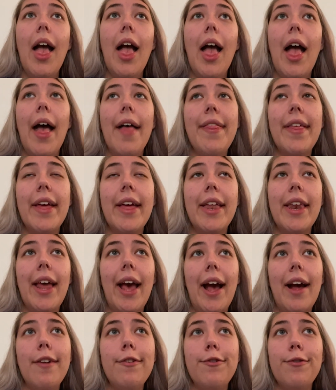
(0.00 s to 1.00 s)
And then
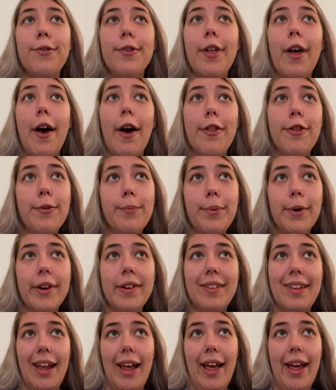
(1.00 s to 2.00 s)
as for the other books
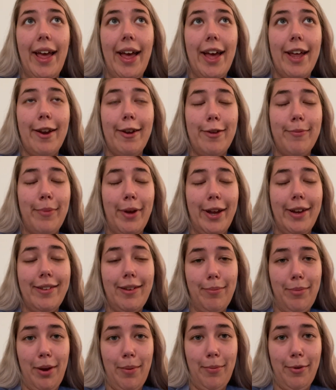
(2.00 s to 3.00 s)
that I had on my
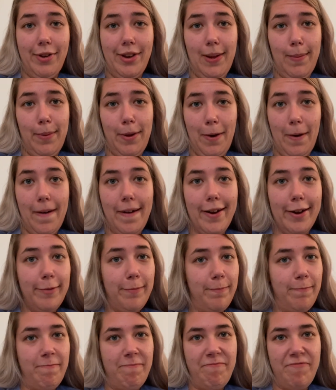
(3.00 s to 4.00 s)
September TBR,
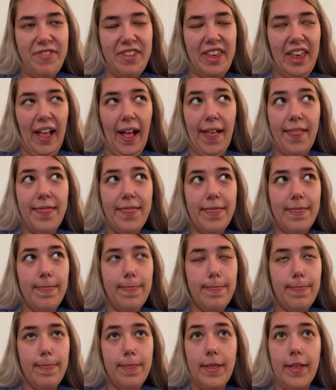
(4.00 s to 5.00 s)
yeah,
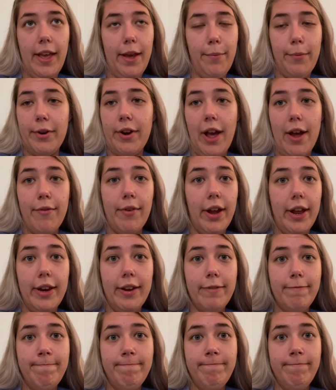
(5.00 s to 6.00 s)
they were not read,
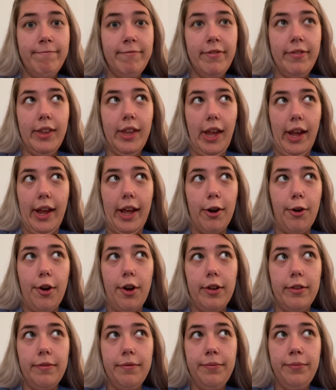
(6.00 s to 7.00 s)
like at
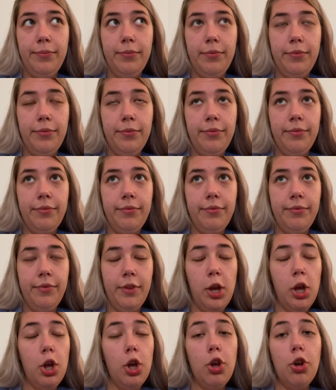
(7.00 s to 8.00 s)
all.
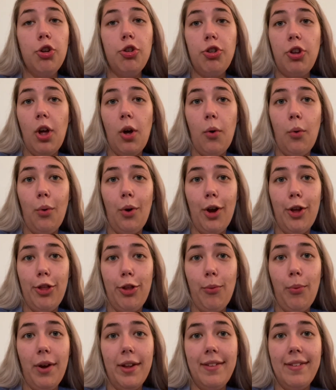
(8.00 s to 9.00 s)
So the
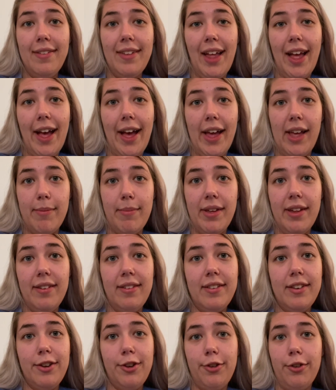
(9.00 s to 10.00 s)
ones that I
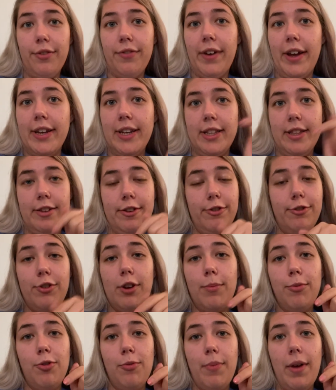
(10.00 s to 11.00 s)
missed, you'll find in the
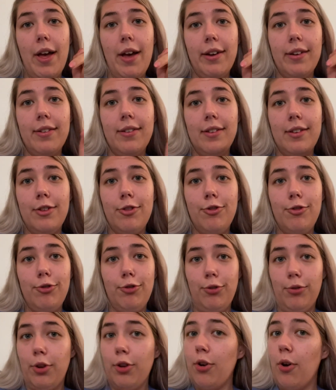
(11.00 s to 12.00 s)
description box. You
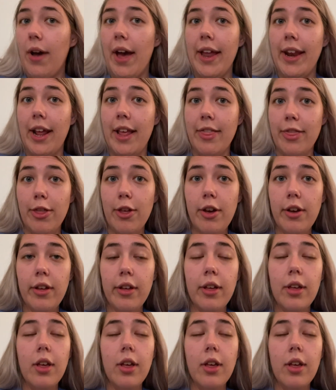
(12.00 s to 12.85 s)
can go ahead and look.